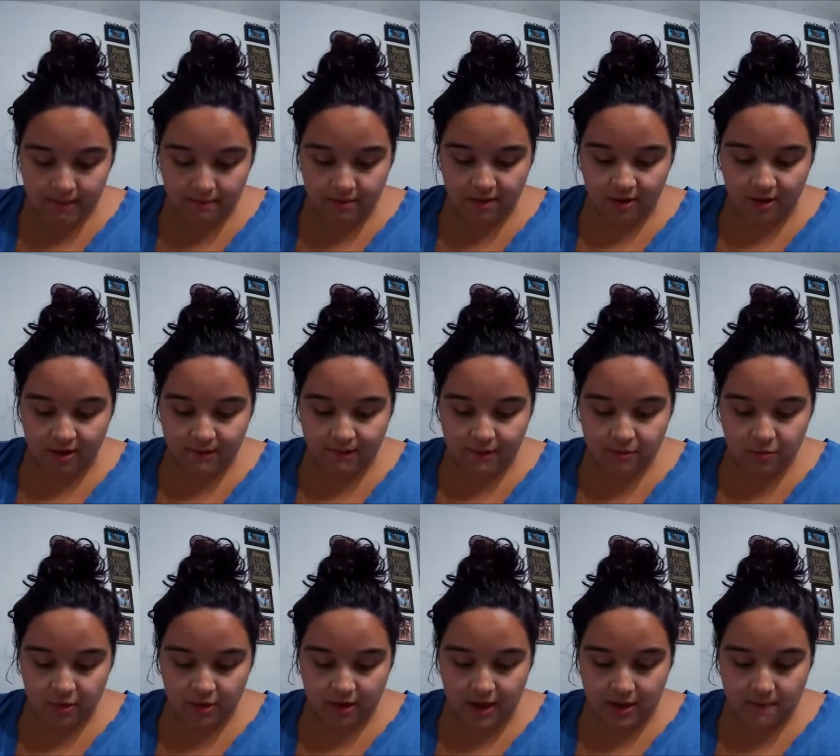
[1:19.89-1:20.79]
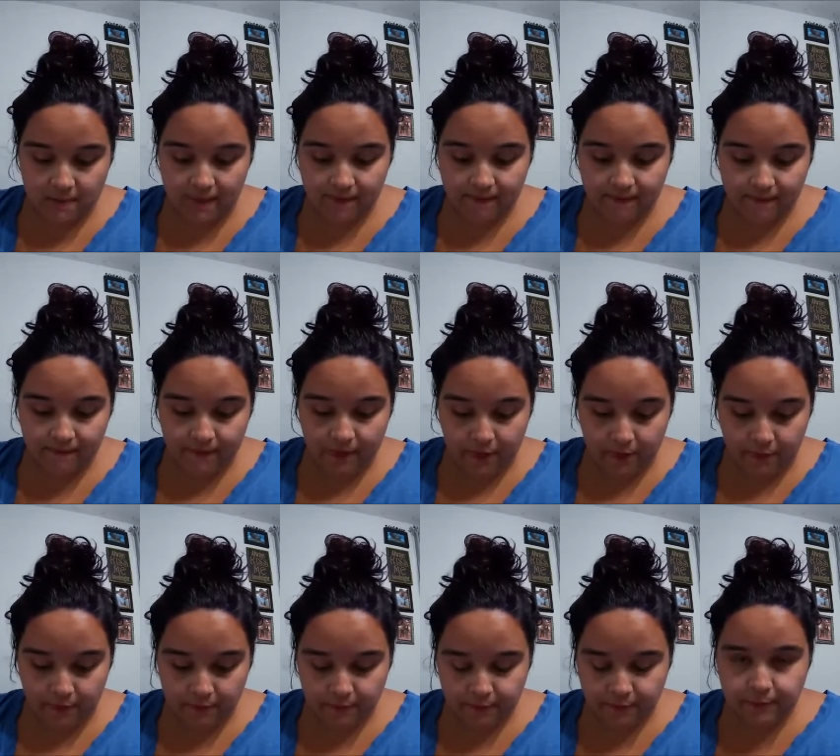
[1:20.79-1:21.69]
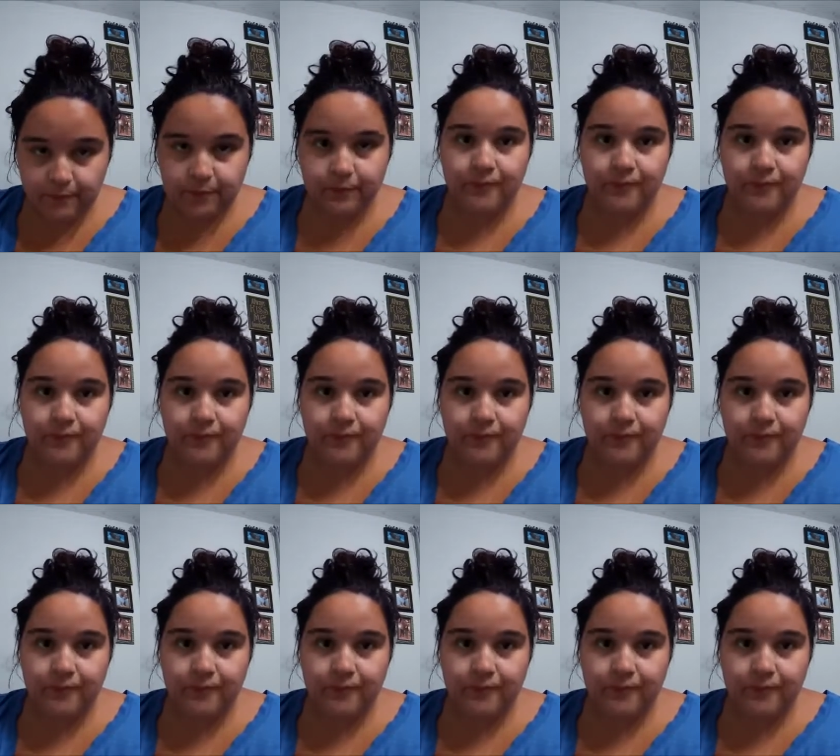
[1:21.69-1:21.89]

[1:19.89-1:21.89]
I'm sorry if I'm looking at my phone,